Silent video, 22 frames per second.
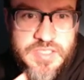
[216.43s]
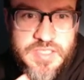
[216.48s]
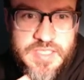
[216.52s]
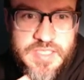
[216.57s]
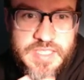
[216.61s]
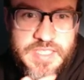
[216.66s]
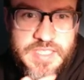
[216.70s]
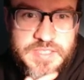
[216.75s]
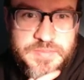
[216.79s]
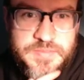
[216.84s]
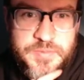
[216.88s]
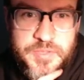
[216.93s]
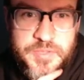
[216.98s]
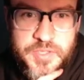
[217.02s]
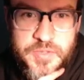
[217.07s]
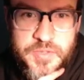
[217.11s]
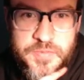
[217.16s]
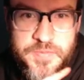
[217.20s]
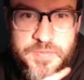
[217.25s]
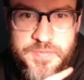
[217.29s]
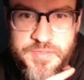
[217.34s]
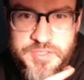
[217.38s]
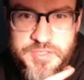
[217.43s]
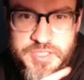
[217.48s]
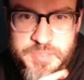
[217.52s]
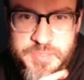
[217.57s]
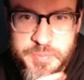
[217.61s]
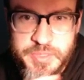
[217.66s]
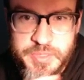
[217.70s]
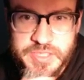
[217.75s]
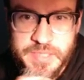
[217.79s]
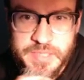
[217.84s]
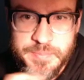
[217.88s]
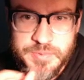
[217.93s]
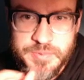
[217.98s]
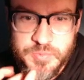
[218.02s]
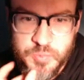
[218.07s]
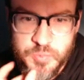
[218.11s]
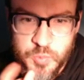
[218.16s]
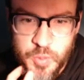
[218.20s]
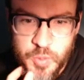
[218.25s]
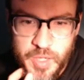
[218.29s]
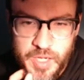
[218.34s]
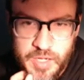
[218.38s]
As for the other 56 precepts,
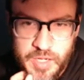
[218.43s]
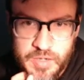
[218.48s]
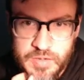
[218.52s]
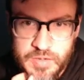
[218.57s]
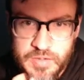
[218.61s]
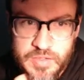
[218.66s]
well.